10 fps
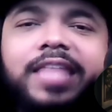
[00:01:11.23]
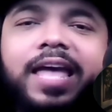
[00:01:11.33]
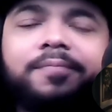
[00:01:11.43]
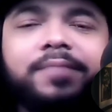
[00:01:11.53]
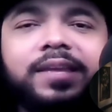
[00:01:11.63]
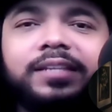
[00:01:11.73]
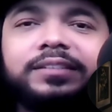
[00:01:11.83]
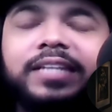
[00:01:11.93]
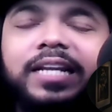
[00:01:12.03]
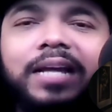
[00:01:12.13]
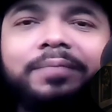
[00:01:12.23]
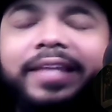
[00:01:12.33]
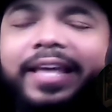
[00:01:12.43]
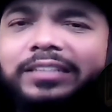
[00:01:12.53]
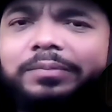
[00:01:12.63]
that means that I'm an
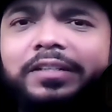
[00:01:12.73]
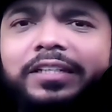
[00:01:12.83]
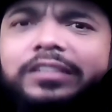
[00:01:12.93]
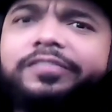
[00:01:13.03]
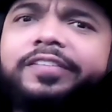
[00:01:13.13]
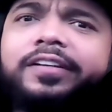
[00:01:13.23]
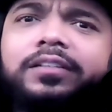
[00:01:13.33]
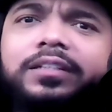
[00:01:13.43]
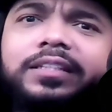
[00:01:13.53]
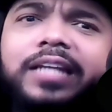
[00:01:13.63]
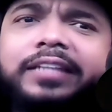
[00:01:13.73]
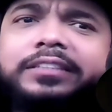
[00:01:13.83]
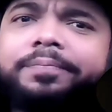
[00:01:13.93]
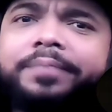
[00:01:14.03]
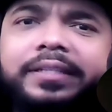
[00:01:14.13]
expert in this field. I
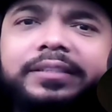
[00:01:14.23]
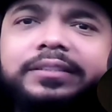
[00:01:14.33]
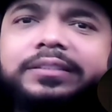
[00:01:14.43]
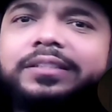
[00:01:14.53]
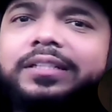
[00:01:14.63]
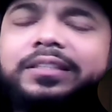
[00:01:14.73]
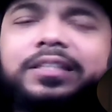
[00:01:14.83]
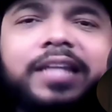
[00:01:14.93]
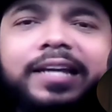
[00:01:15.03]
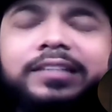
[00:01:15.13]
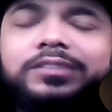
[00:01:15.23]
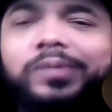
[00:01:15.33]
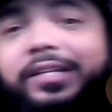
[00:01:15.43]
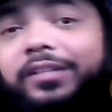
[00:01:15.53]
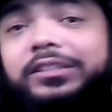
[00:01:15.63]
spent the last
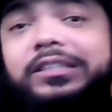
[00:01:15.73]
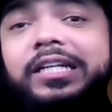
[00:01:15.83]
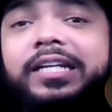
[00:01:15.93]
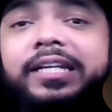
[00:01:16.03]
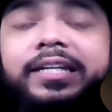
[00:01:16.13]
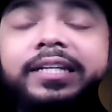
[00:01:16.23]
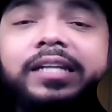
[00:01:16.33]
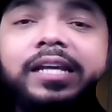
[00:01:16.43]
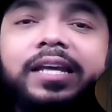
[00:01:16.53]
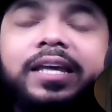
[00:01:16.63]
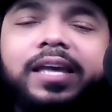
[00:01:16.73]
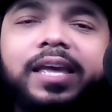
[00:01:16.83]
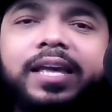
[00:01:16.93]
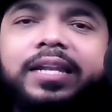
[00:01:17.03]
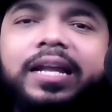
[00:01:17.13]
20 years studying it.
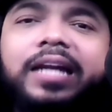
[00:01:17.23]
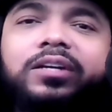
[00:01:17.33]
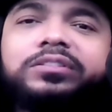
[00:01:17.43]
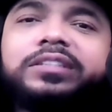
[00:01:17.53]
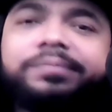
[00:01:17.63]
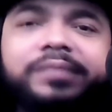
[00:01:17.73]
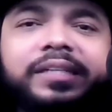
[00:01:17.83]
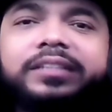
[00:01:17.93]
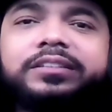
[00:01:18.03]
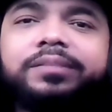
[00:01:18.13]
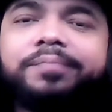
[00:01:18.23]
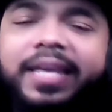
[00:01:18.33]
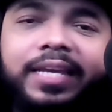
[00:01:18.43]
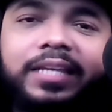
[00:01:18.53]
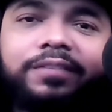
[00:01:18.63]
And I know some things are
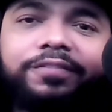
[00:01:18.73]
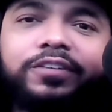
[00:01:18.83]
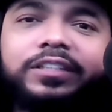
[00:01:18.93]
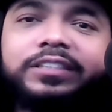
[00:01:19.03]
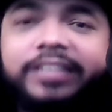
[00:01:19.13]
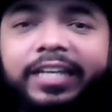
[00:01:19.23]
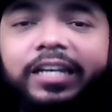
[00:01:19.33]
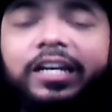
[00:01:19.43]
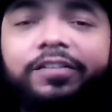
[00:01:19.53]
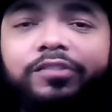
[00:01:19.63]
made for the sake of the